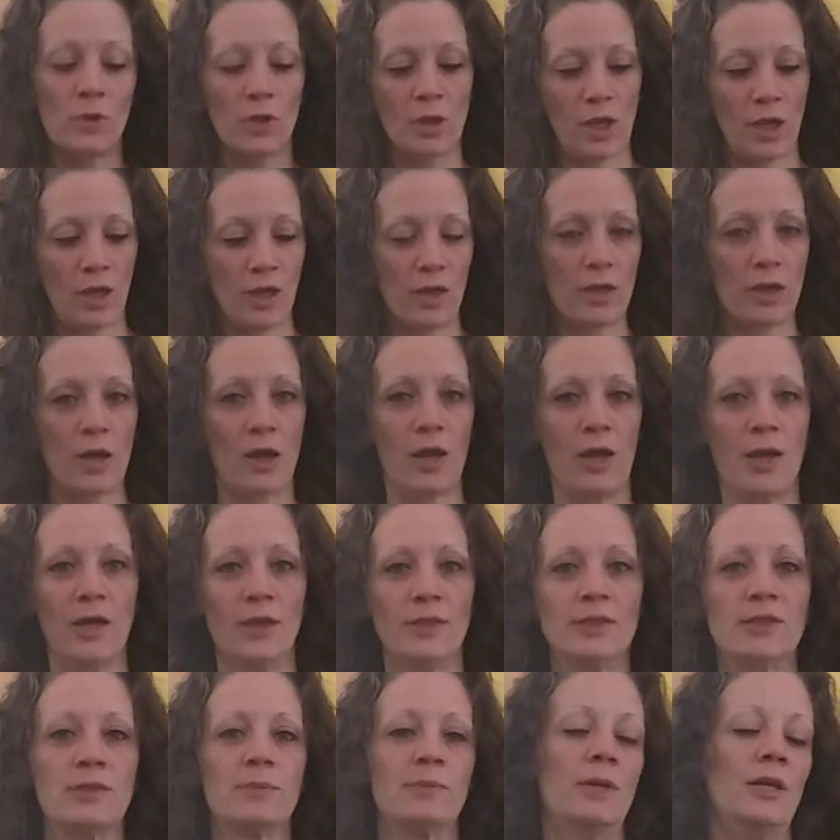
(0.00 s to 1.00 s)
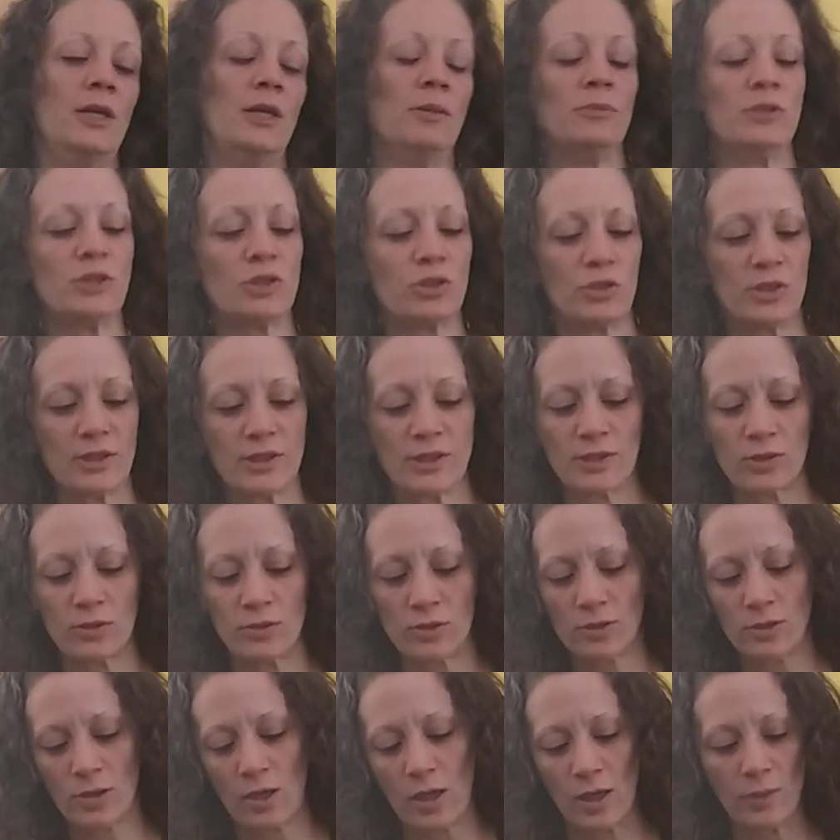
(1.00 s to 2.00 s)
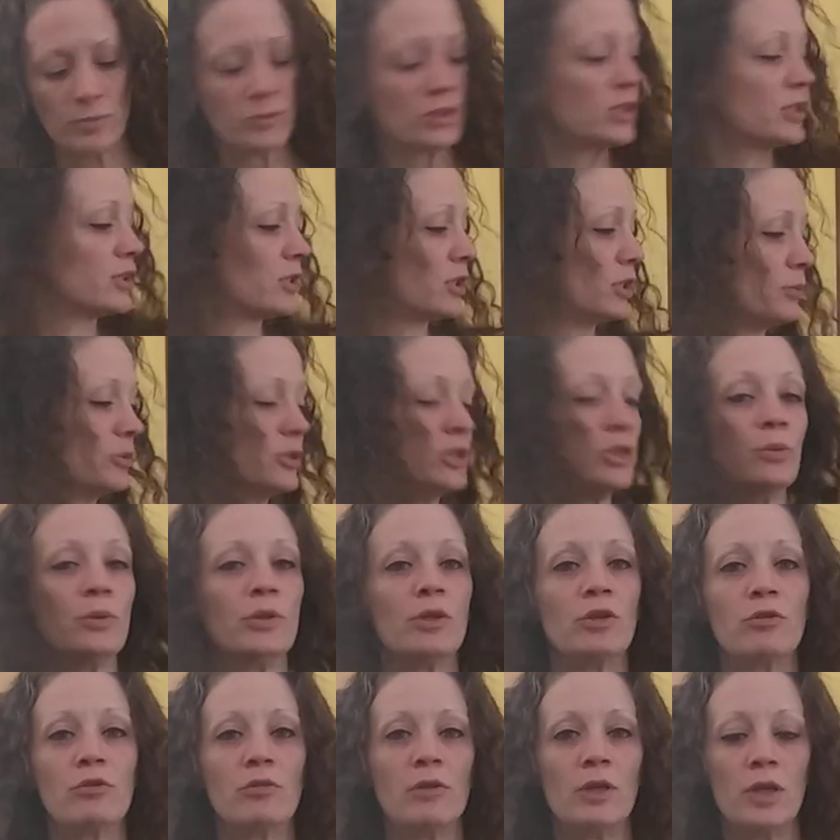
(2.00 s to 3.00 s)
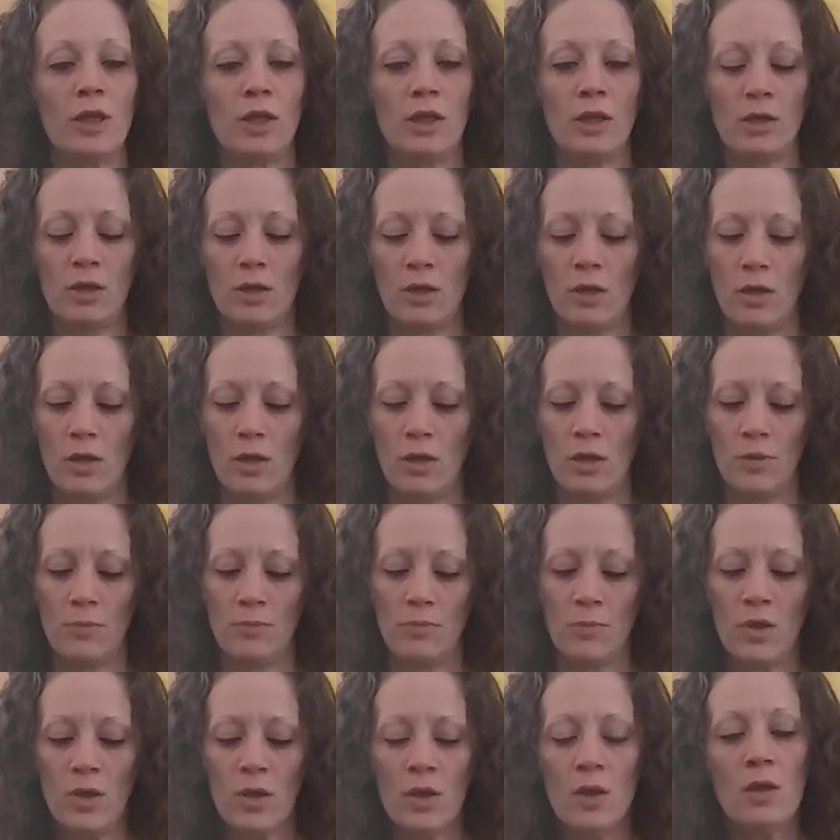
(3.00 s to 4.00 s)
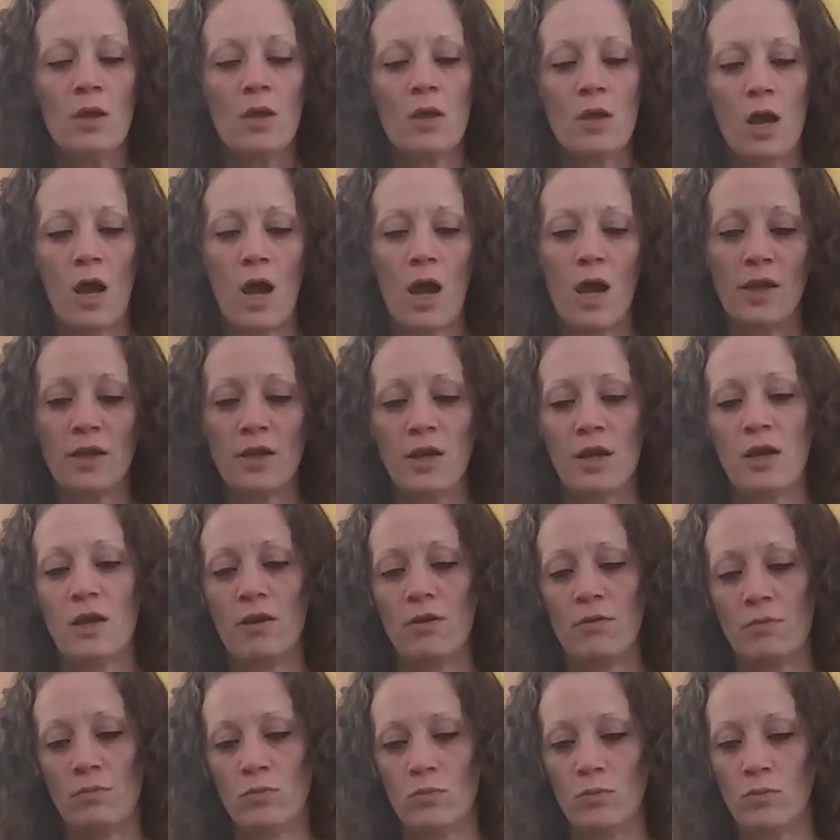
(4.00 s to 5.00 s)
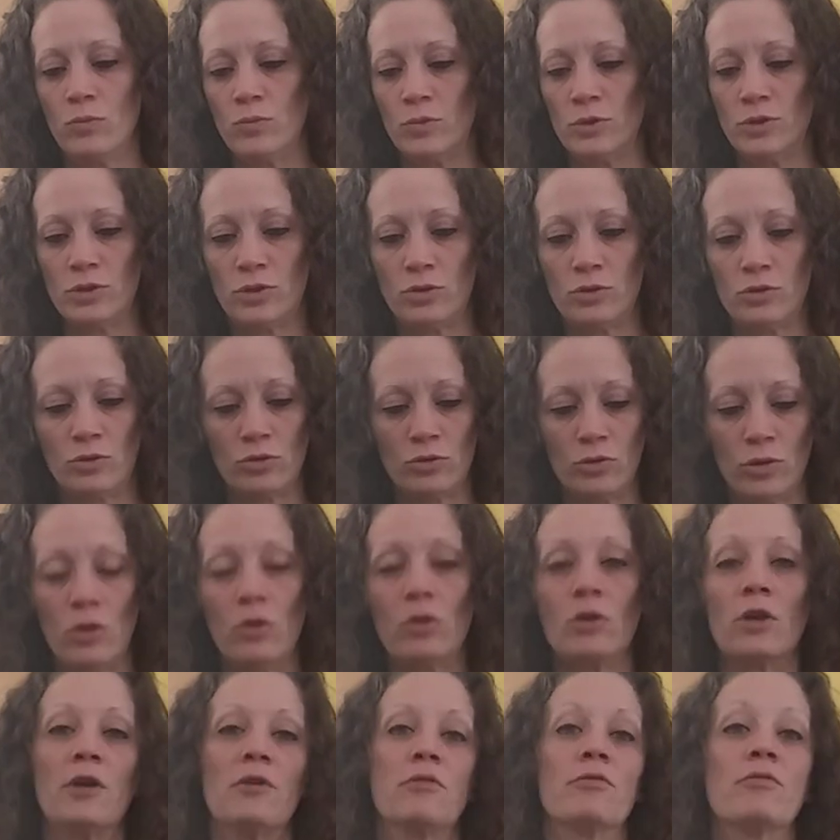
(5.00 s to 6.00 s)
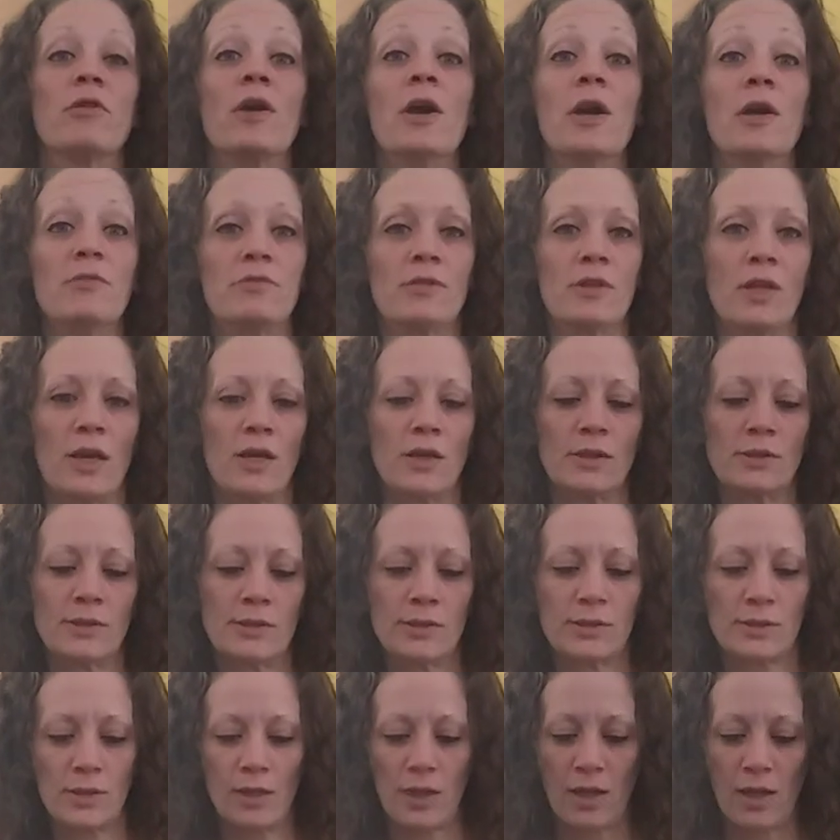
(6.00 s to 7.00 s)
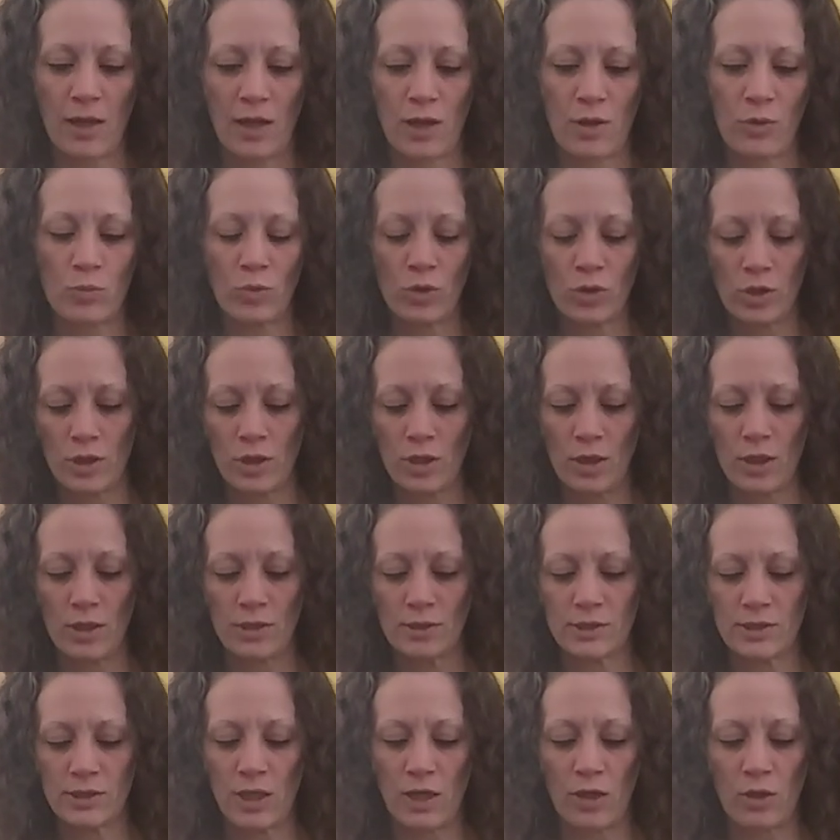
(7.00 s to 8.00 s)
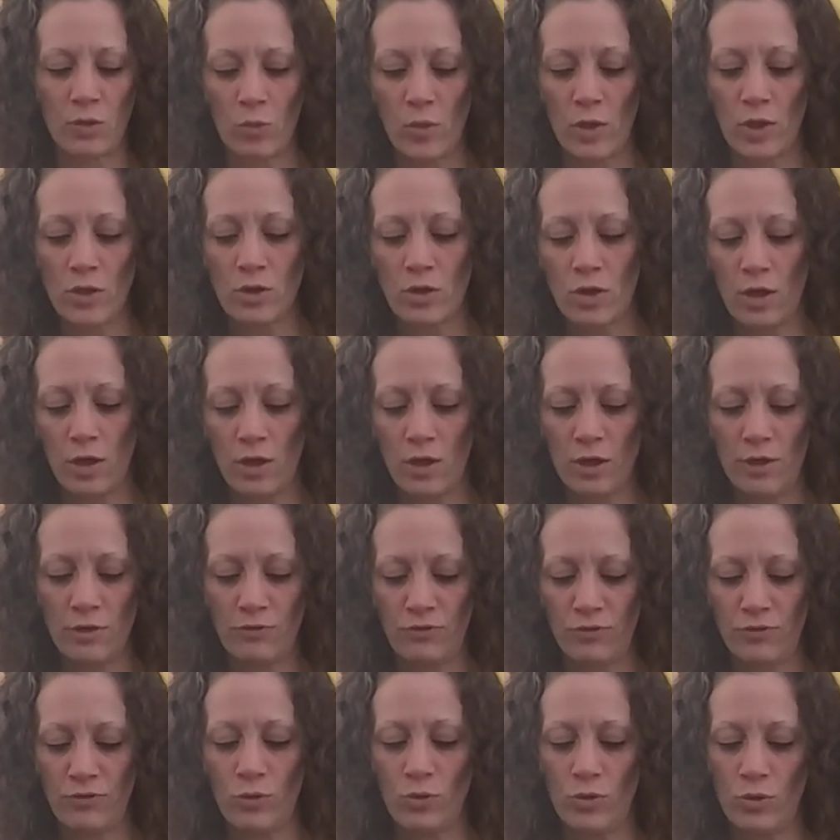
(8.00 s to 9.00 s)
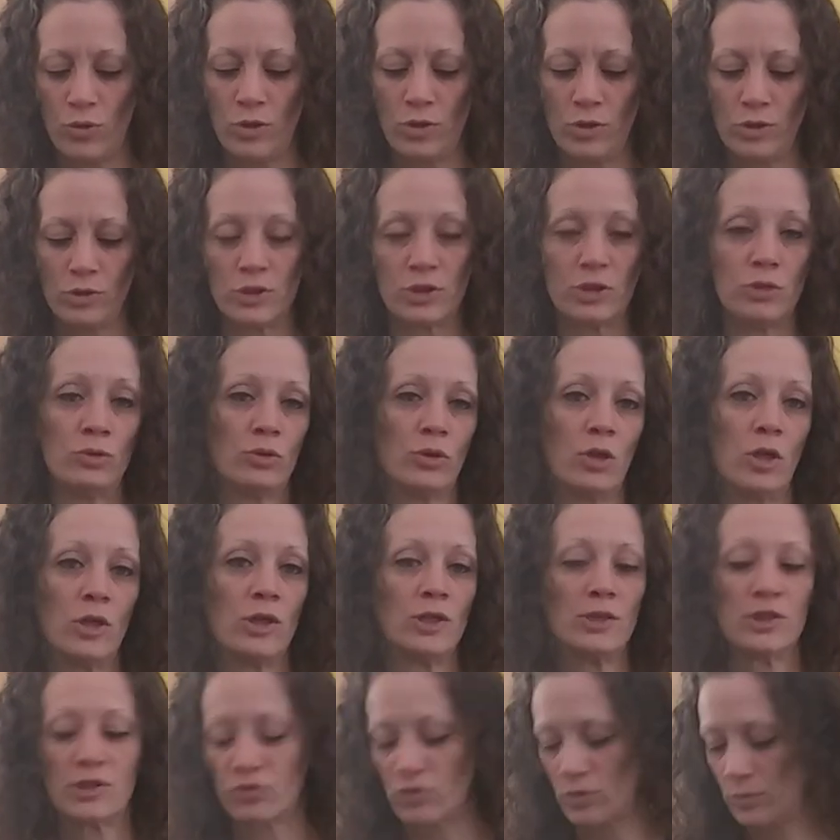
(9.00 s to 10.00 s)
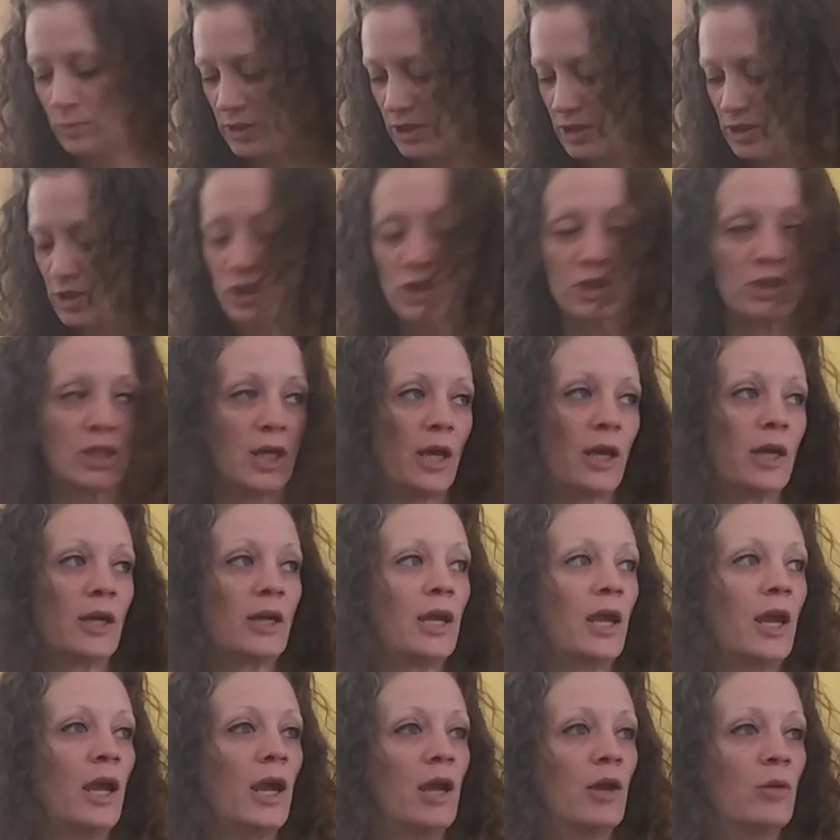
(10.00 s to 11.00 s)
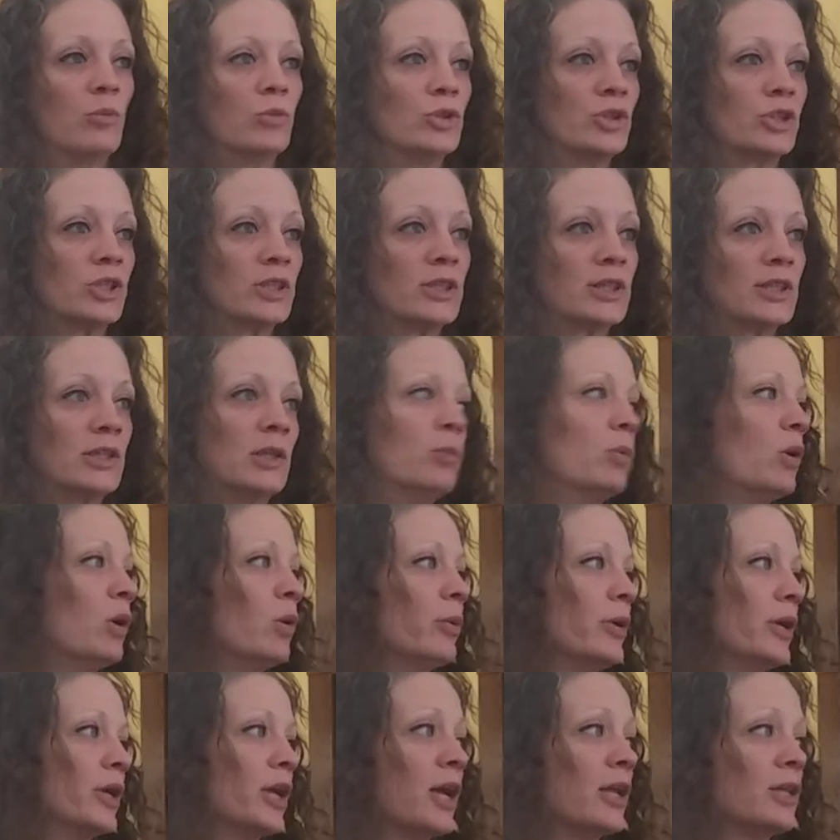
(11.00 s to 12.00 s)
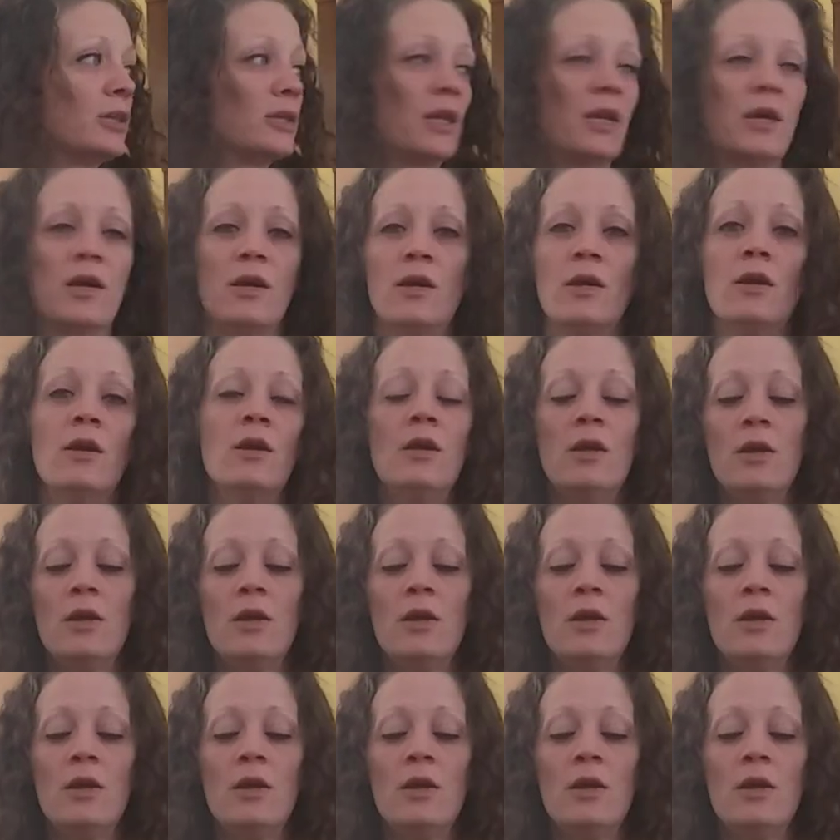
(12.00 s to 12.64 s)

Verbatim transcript: Hey guys, my name is Christal. I'm just going to be doing a reading. Um, I got one, two, three, okay, five decks. And we're going to take one card or two cards from each deck and we'll just see what we get there.